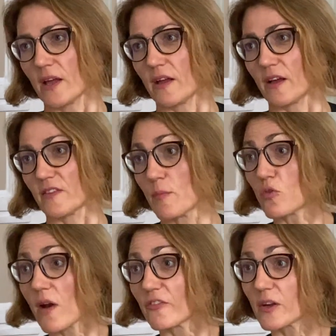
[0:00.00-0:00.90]

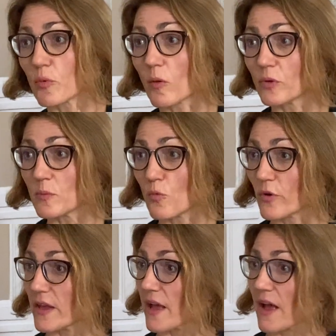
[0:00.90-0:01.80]
demographic problem.
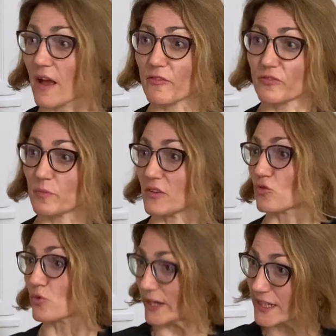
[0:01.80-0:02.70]
We have been
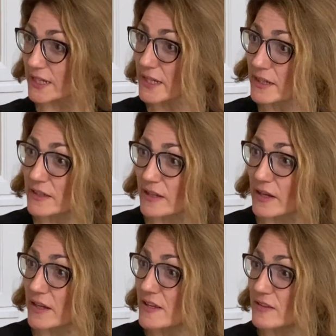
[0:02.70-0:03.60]
shrinking
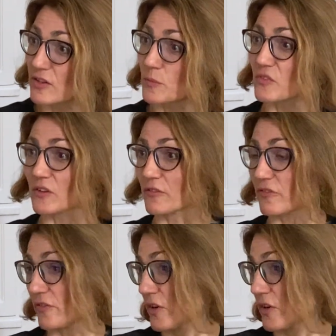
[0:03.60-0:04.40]
in terms of,